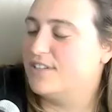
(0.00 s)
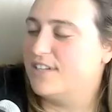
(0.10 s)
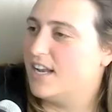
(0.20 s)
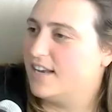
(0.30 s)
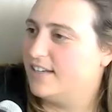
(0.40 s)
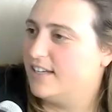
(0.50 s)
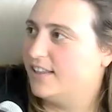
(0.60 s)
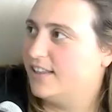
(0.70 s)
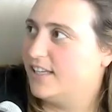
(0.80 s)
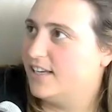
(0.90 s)
did any
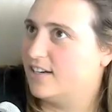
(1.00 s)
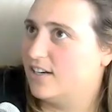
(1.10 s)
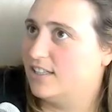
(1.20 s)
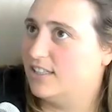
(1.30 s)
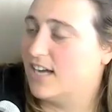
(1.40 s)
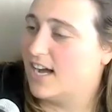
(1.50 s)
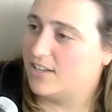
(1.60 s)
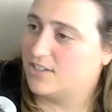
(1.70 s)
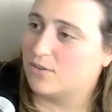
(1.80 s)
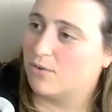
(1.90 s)
theater in
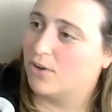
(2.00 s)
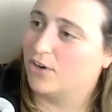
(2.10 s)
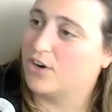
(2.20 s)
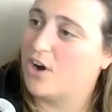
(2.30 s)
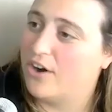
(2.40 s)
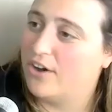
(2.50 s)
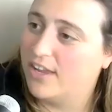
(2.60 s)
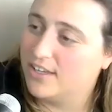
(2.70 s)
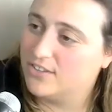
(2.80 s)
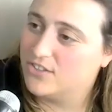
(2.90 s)
high school or
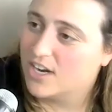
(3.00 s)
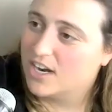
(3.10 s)
college.